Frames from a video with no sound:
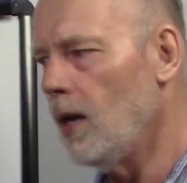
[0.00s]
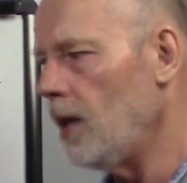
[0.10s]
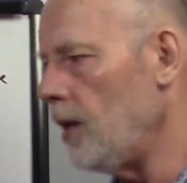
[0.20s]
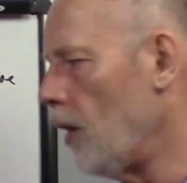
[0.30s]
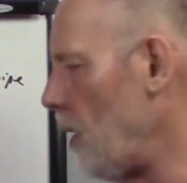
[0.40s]

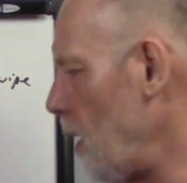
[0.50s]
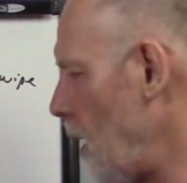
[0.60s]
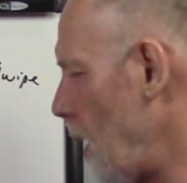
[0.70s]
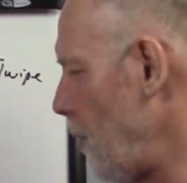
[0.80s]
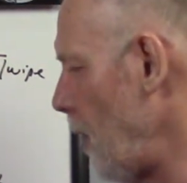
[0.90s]
You know,
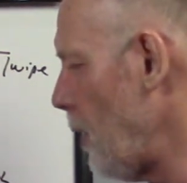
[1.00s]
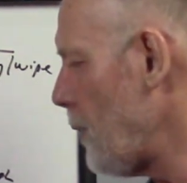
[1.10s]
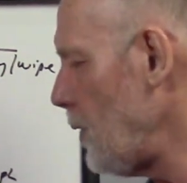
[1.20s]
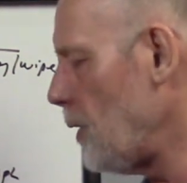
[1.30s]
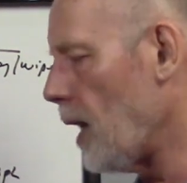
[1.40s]
uh, the other
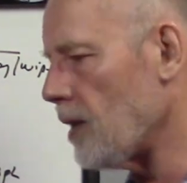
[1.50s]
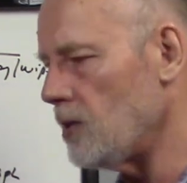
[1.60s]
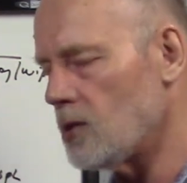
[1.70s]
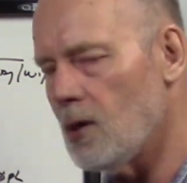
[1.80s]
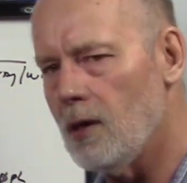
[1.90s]
thing you got to
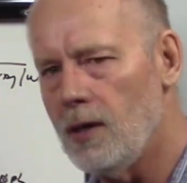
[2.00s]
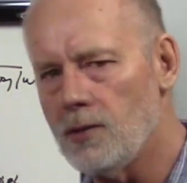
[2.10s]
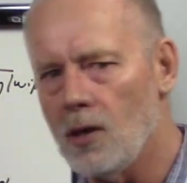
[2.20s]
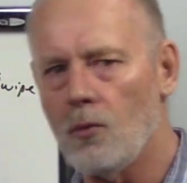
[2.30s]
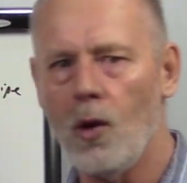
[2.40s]
consider is
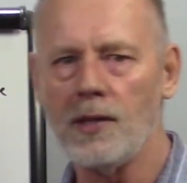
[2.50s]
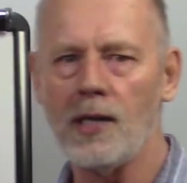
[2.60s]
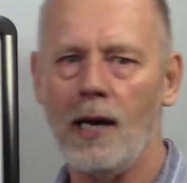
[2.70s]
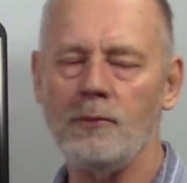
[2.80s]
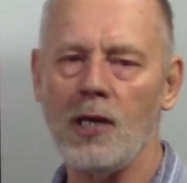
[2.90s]
it a
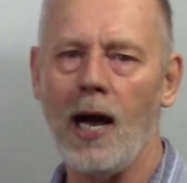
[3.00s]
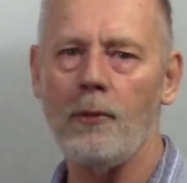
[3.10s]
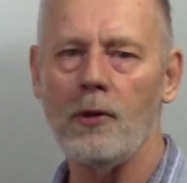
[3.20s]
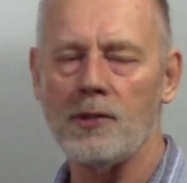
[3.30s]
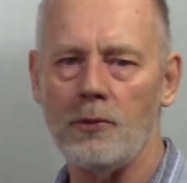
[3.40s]
one-time job
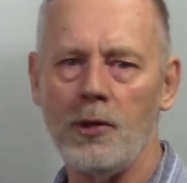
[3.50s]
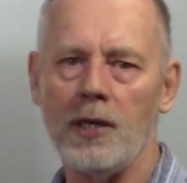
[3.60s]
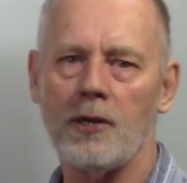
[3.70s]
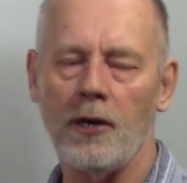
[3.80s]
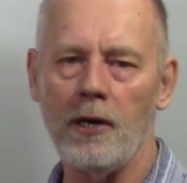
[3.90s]
or is it
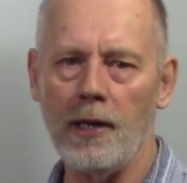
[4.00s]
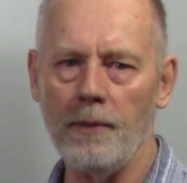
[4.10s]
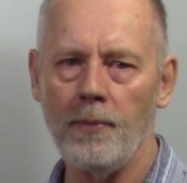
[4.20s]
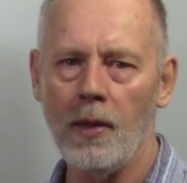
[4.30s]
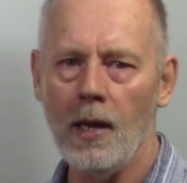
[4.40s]
reoccurring?
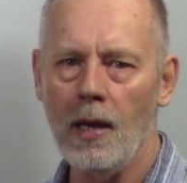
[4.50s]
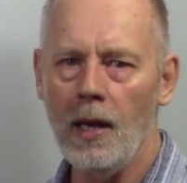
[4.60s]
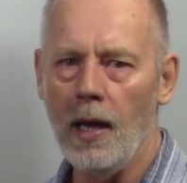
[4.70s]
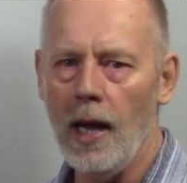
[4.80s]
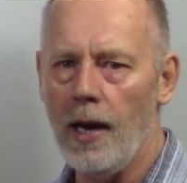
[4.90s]

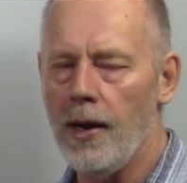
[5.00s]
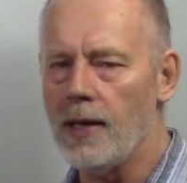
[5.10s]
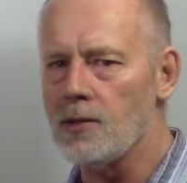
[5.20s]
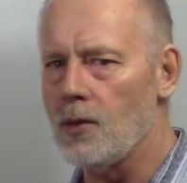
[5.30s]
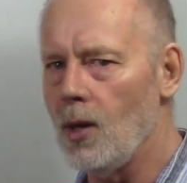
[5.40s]
And
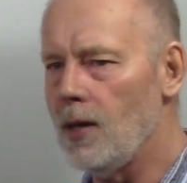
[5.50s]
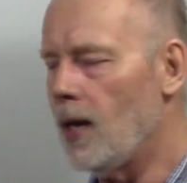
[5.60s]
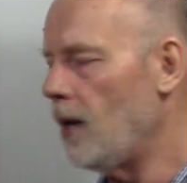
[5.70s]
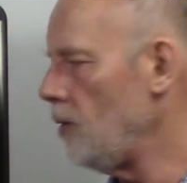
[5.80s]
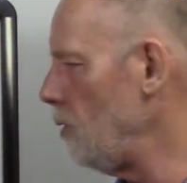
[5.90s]
that's the thing
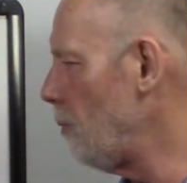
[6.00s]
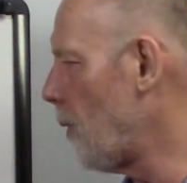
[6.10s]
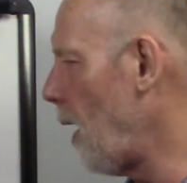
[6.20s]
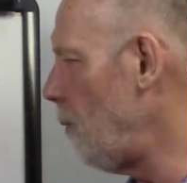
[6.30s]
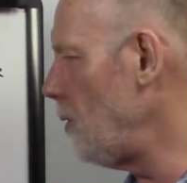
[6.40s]
that you
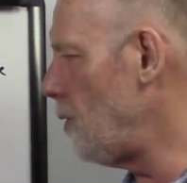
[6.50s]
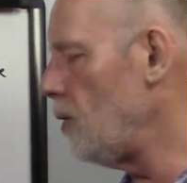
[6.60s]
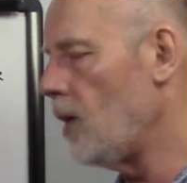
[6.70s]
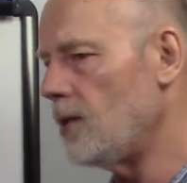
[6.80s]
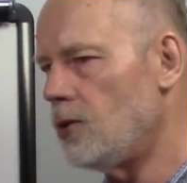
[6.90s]
probably
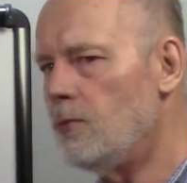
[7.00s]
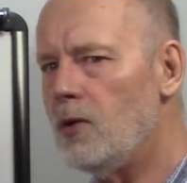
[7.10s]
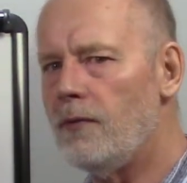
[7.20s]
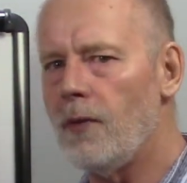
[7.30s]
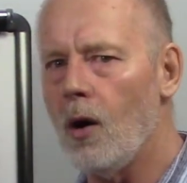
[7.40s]
do as you
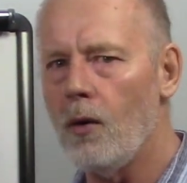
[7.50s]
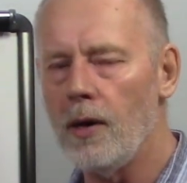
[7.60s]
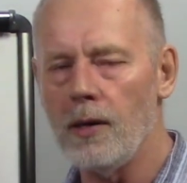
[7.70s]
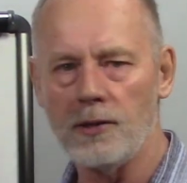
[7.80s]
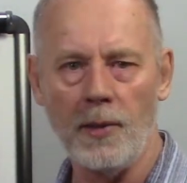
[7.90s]
move
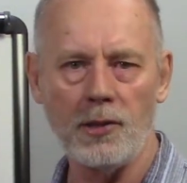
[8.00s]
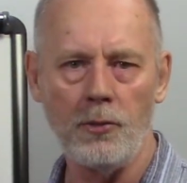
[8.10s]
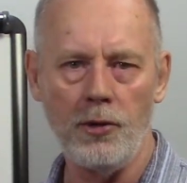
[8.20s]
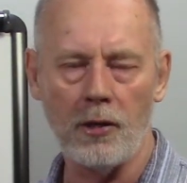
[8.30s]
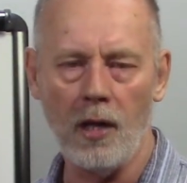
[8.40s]
forward, especially
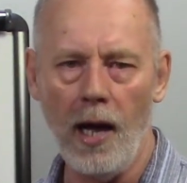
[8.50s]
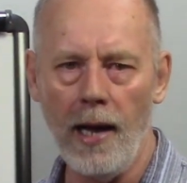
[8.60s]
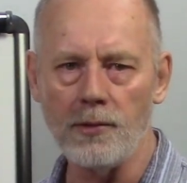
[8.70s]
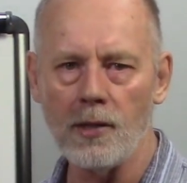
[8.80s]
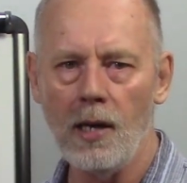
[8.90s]
with your
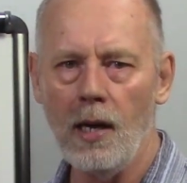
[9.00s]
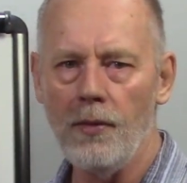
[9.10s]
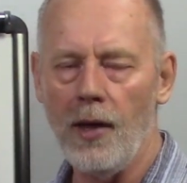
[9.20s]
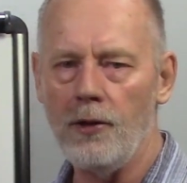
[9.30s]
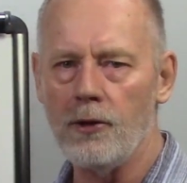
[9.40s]
clients,
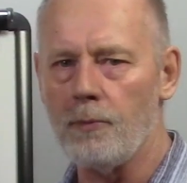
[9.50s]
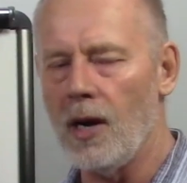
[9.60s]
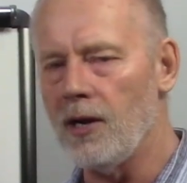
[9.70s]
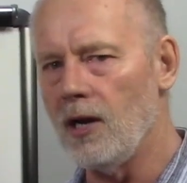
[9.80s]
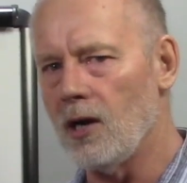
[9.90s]
that
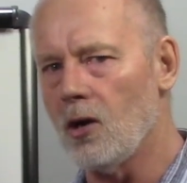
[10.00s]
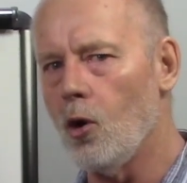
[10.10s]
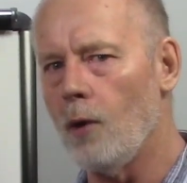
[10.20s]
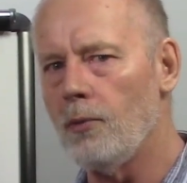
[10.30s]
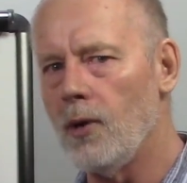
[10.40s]
probably going to
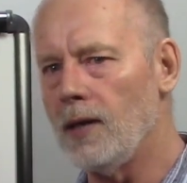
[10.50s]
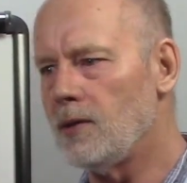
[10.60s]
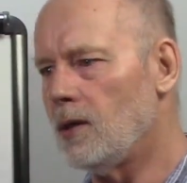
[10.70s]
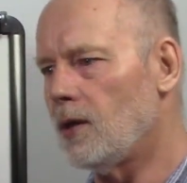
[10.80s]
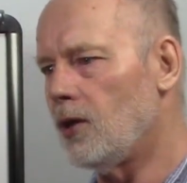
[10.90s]
incorporate
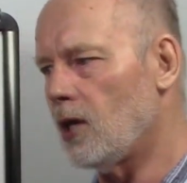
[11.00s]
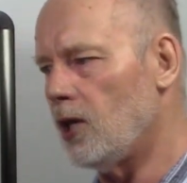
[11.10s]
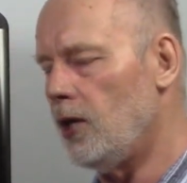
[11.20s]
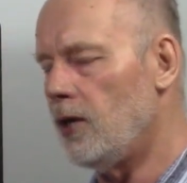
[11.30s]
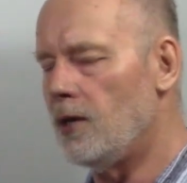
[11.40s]
the, the
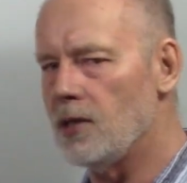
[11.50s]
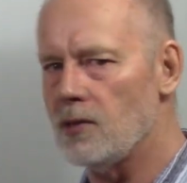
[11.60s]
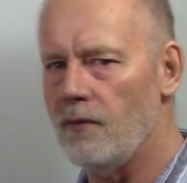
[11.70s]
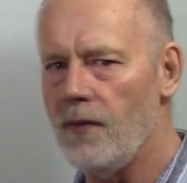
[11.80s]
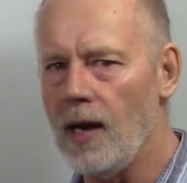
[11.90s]
cleaning and
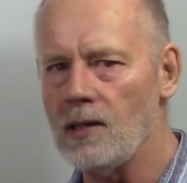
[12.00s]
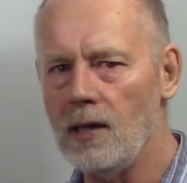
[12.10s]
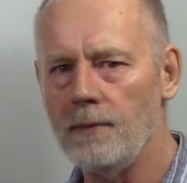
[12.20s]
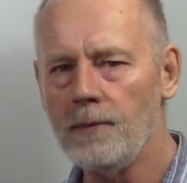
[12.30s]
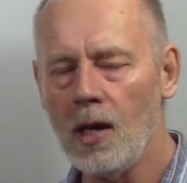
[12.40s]

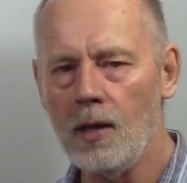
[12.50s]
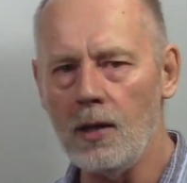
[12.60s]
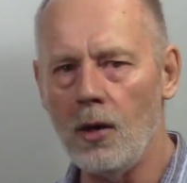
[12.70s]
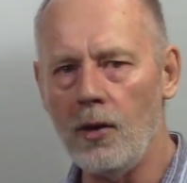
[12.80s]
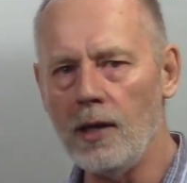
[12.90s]
disinfecting,
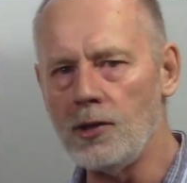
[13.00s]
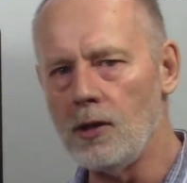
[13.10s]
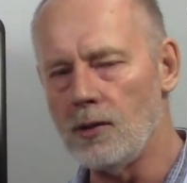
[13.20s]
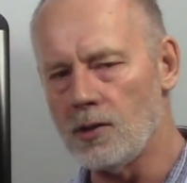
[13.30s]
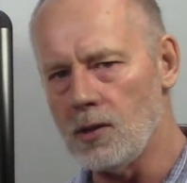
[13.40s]
you know, into
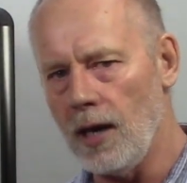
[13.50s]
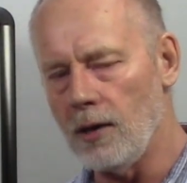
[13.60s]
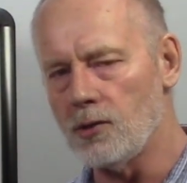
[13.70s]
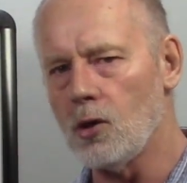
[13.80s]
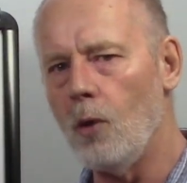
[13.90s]
your
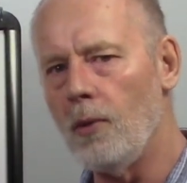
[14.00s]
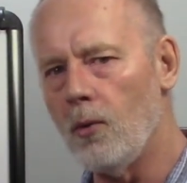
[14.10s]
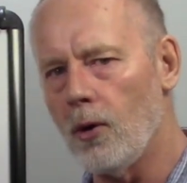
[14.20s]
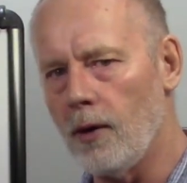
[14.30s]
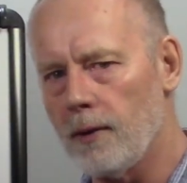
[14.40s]
standard scope of
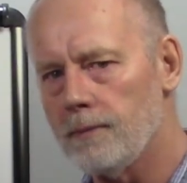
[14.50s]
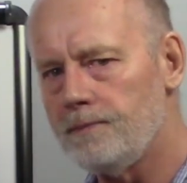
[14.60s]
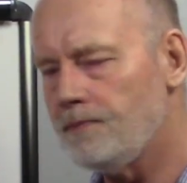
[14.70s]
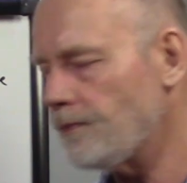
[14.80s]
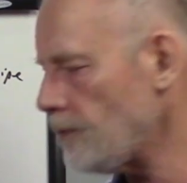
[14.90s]
work.
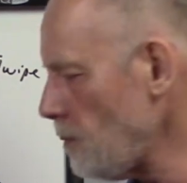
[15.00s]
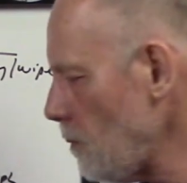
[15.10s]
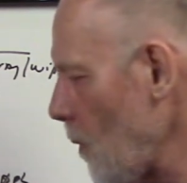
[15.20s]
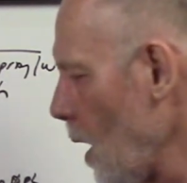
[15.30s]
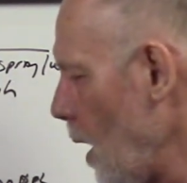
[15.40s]

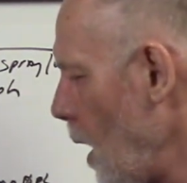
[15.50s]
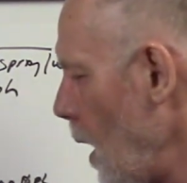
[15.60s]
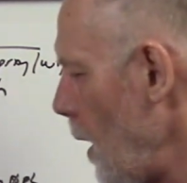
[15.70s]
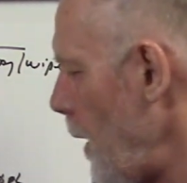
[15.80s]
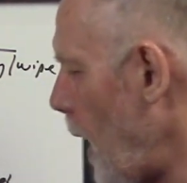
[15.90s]

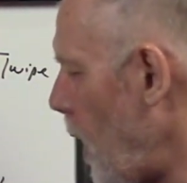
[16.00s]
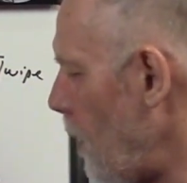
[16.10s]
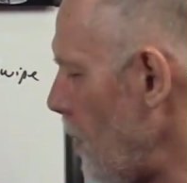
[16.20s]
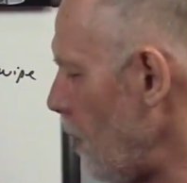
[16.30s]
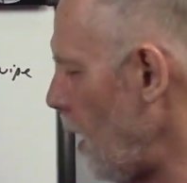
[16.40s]

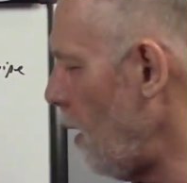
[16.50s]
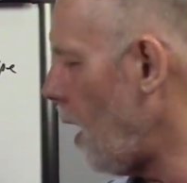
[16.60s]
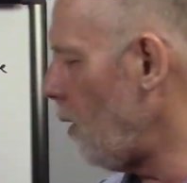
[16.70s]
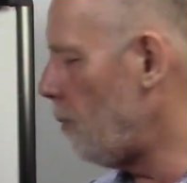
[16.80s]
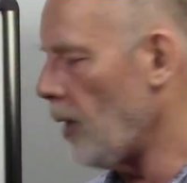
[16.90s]
Now, the
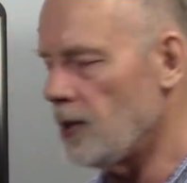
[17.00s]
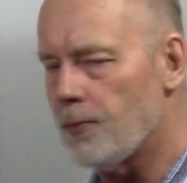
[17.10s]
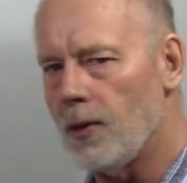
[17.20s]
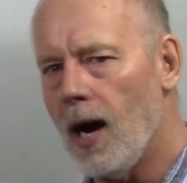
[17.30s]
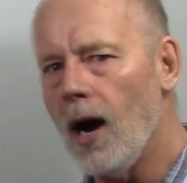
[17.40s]
uh, price
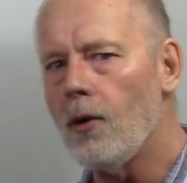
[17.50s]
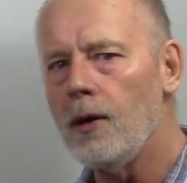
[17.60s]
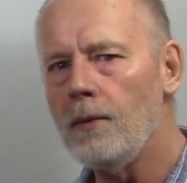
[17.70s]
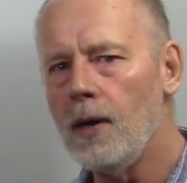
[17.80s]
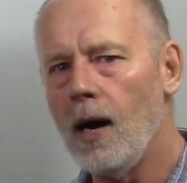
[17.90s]
per
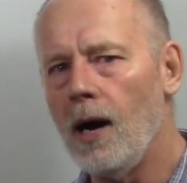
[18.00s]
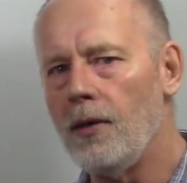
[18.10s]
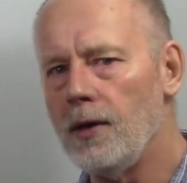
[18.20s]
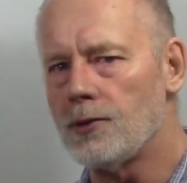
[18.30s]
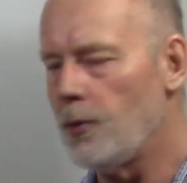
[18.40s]
hour, uh,
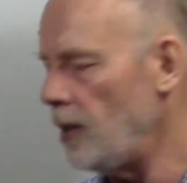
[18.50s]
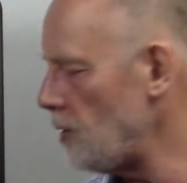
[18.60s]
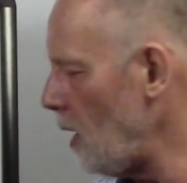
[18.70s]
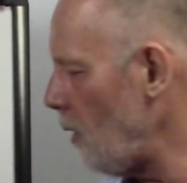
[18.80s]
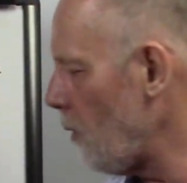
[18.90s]
it's
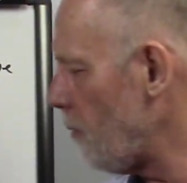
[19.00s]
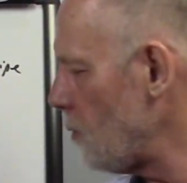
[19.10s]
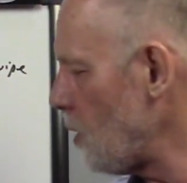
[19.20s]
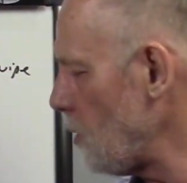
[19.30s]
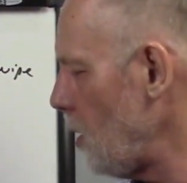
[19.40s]
ranging anywhere from
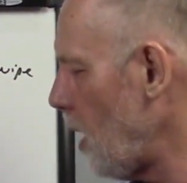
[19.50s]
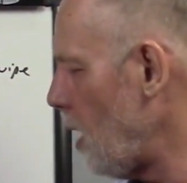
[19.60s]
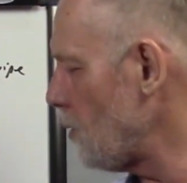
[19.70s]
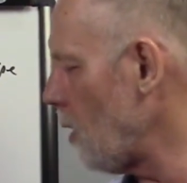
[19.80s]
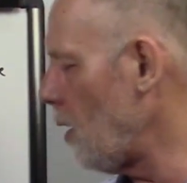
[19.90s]
$60 to
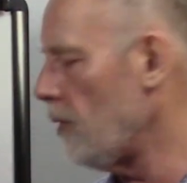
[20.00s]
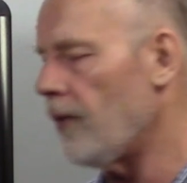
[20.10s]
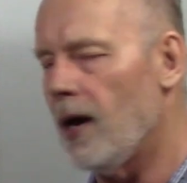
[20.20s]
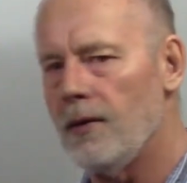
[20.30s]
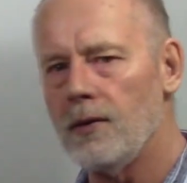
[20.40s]

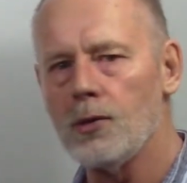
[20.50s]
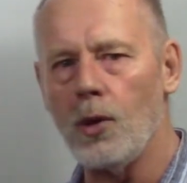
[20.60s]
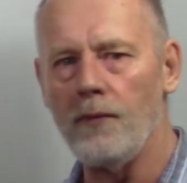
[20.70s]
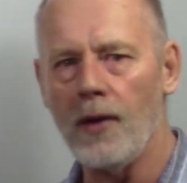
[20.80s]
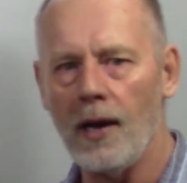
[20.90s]

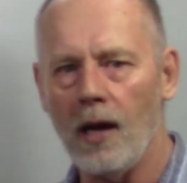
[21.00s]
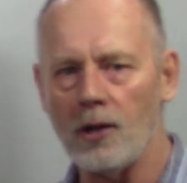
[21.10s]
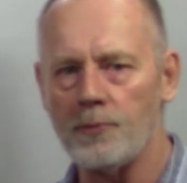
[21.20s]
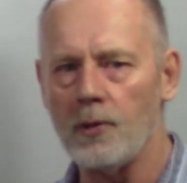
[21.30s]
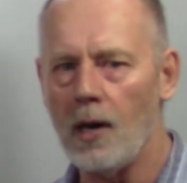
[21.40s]

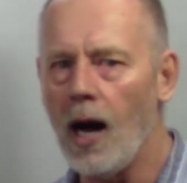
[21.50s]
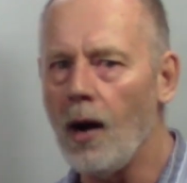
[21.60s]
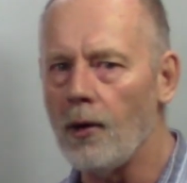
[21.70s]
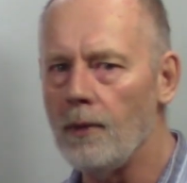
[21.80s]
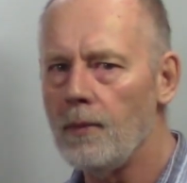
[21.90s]
$125 per
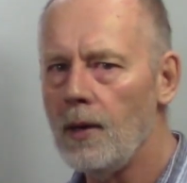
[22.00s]
hour.